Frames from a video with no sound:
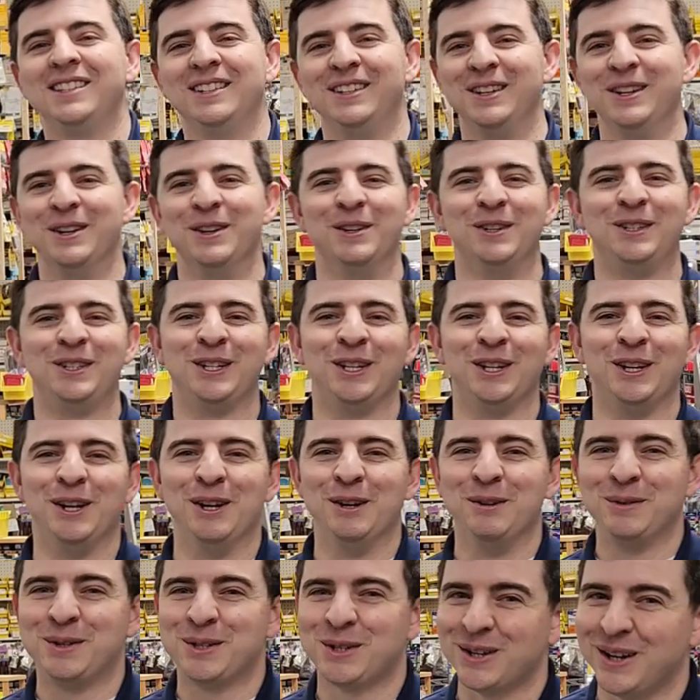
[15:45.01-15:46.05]

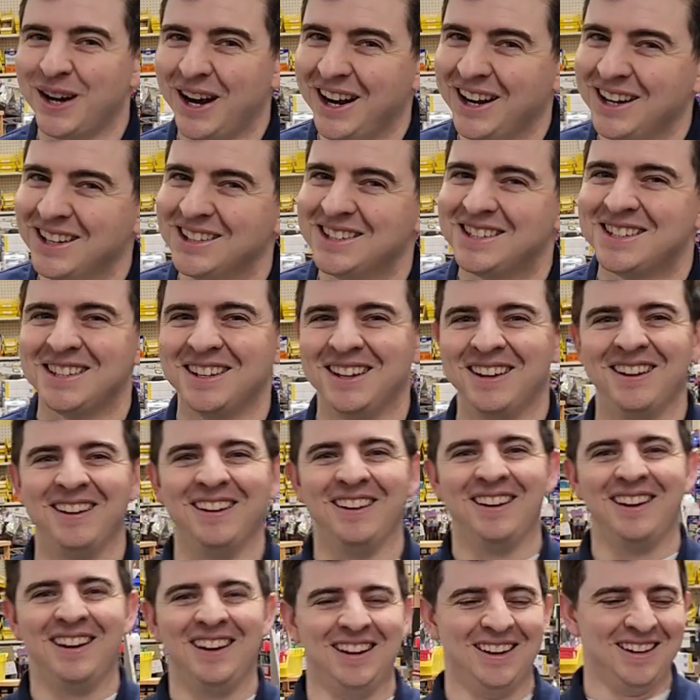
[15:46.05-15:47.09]
YouTube Train
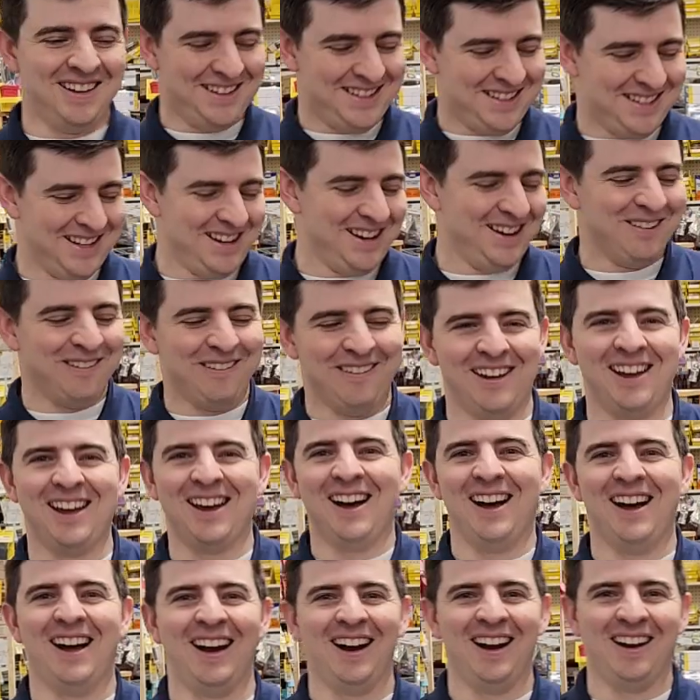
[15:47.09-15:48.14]
Series. Here we
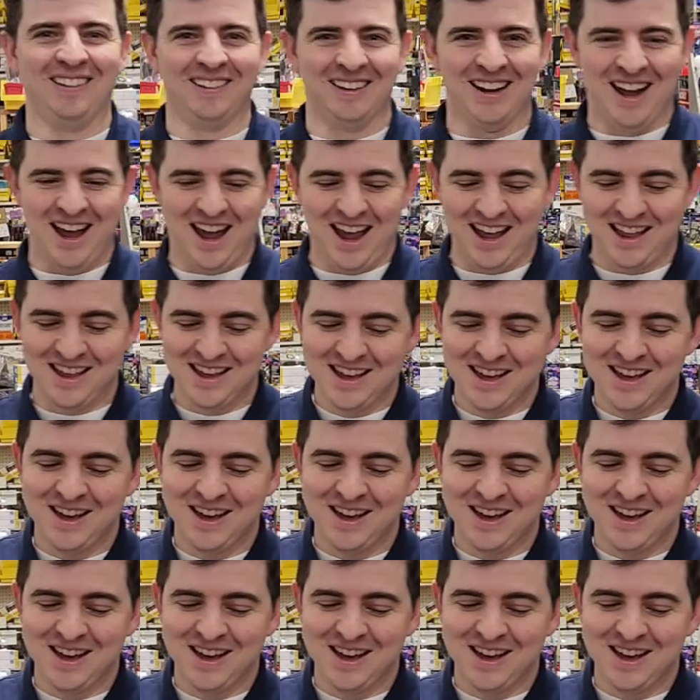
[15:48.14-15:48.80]
are. All right.